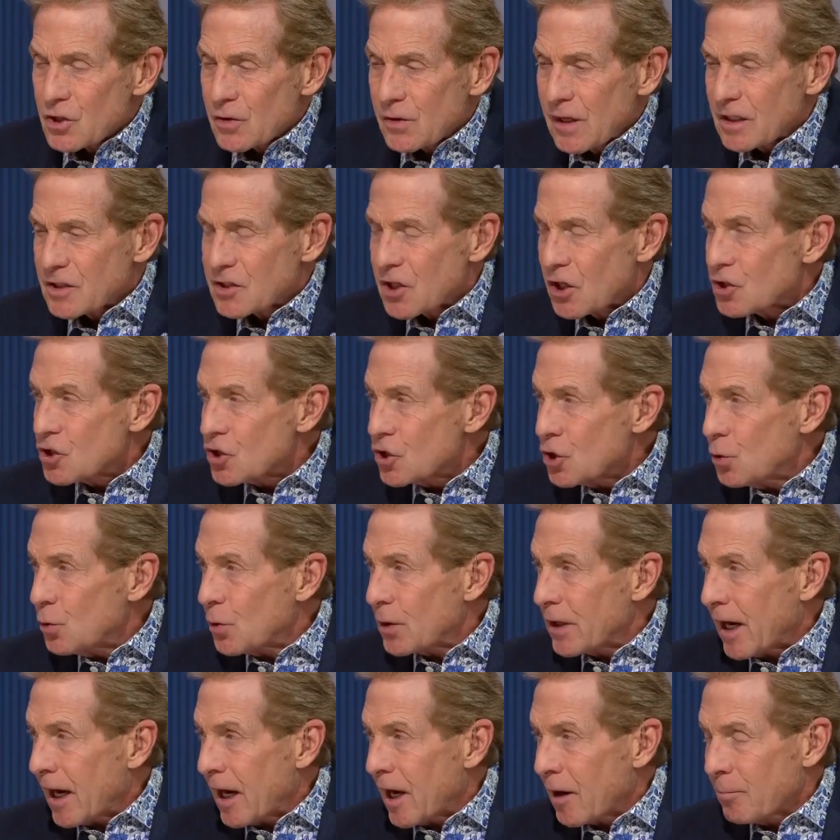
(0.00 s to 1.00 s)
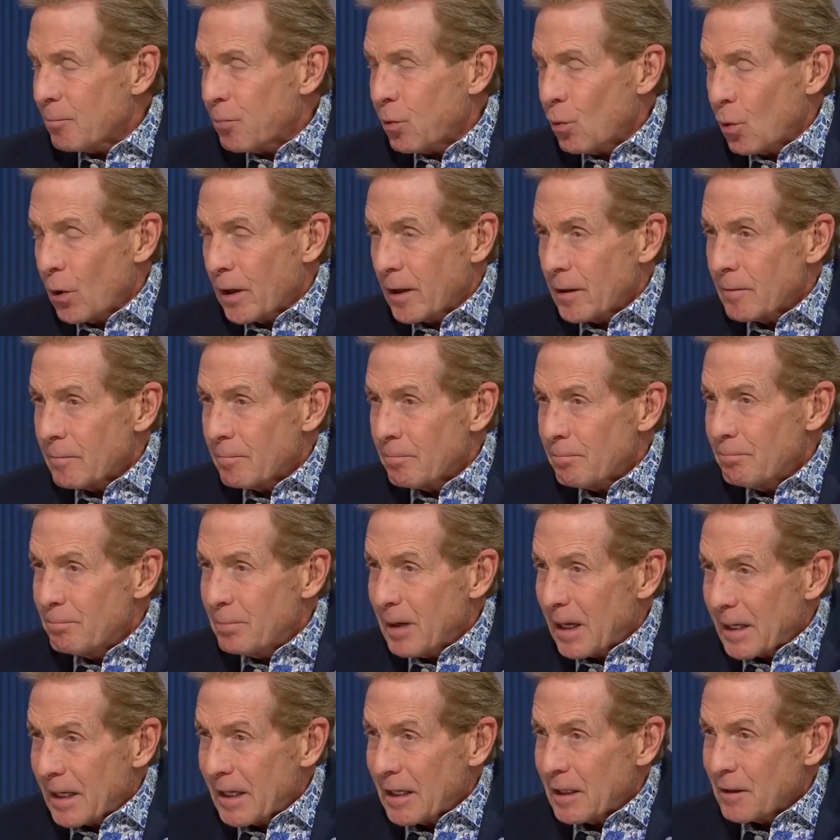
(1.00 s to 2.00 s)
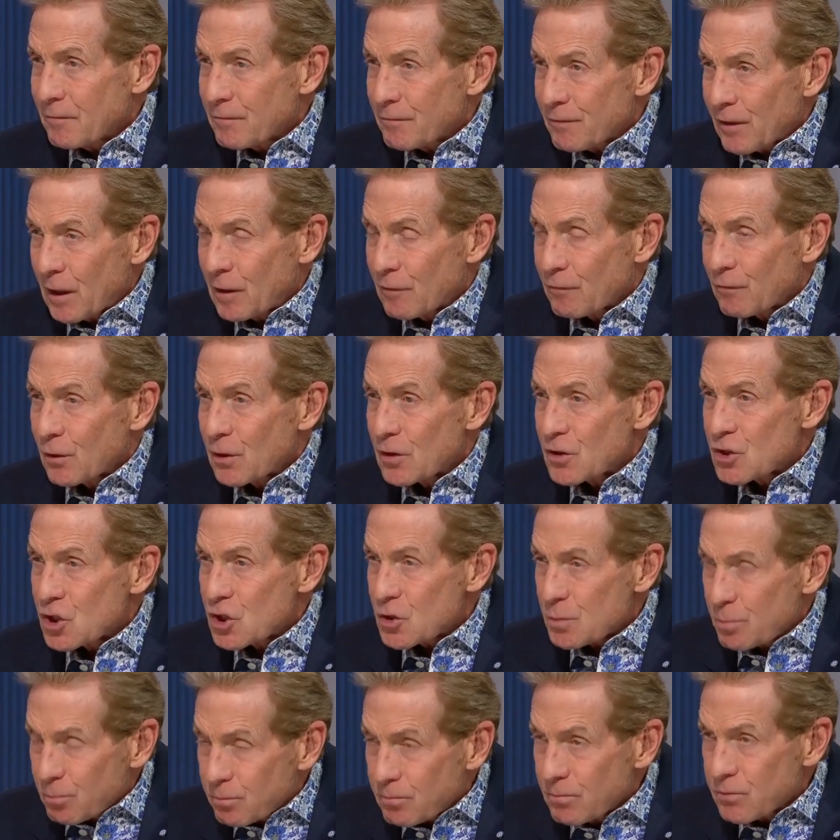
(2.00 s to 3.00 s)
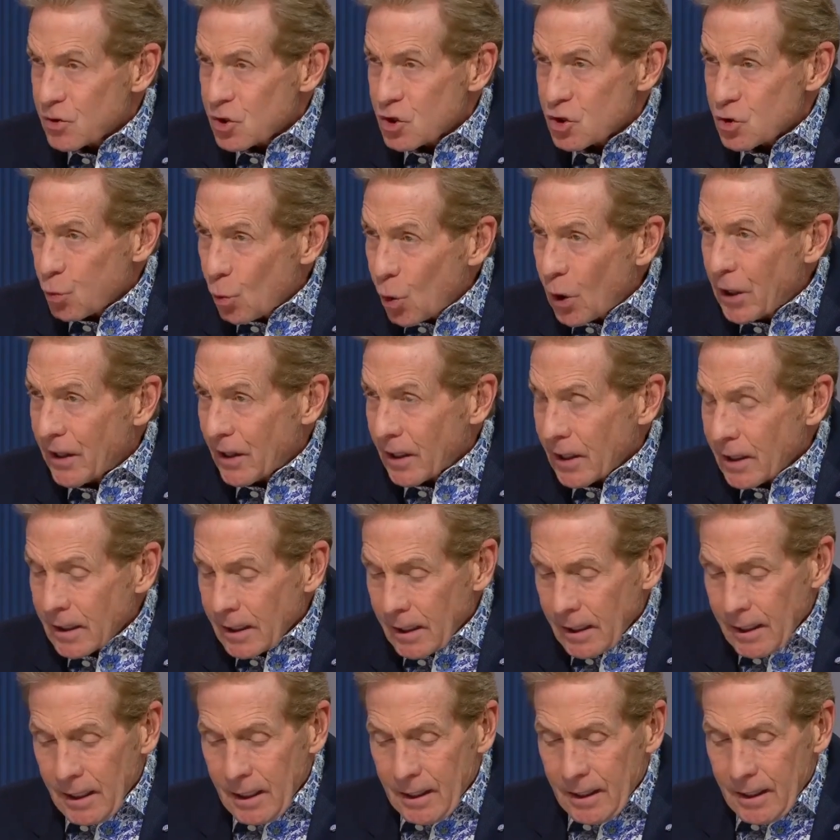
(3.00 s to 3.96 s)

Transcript: So that's a two and a half point betting favorite swing.